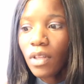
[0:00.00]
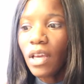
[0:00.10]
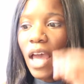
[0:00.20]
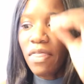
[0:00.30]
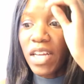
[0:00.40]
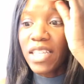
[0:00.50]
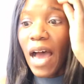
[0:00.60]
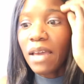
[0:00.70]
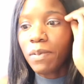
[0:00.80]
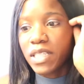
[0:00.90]
And the
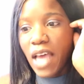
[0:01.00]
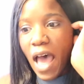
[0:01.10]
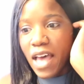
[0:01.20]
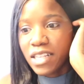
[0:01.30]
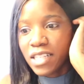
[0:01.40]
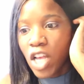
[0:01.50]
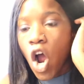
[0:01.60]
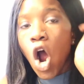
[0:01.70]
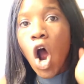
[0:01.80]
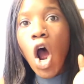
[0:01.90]
type of tests
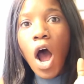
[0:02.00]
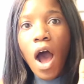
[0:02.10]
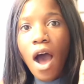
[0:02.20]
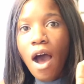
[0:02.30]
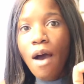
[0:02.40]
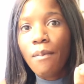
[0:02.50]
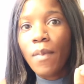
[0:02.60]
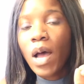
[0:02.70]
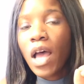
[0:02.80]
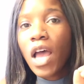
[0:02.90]

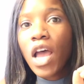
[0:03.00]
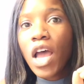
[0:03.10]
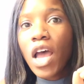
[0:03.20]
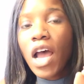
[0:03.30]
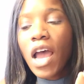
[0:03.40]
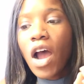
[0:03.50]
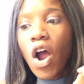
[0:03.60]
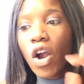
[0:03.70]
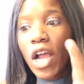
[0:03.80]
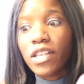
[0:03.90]
are
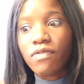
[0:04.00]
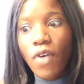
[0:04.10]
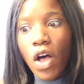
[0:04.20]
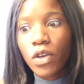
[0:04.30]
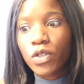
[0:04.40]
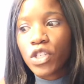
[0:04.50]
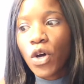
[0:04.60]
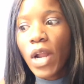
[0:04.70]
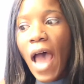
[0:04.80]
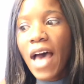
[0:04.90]
as follows.
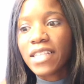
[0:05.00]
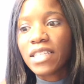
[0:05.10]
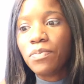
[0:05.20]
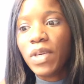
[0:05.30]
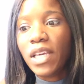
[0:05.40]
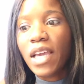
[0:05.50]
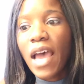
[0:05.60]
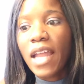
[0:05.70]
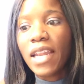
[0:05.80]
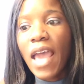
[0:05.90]
So it has to be
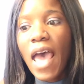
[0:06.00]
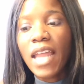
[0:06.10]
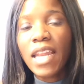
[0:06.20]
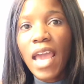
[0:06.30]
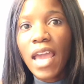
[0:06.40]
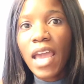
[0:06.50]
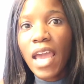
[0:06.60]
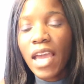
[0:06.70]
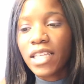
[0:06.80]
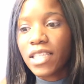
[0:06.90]
an
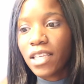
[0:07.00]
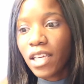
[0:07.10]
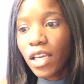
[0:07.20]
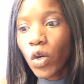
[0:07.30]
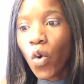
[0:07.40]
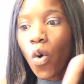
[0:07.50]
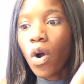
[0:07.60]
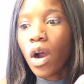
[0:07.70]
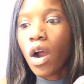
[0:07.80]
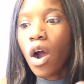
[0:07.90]
NAAT
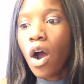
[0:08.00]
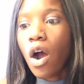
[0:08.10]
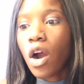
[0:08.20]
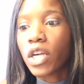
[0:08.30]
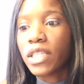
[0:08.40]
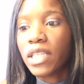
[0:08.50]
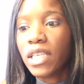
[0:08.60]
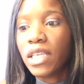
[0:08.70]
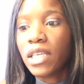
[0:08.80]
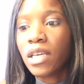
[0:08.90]
or
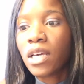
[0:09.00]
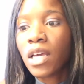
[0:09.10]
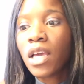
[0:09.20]
RT-LAMP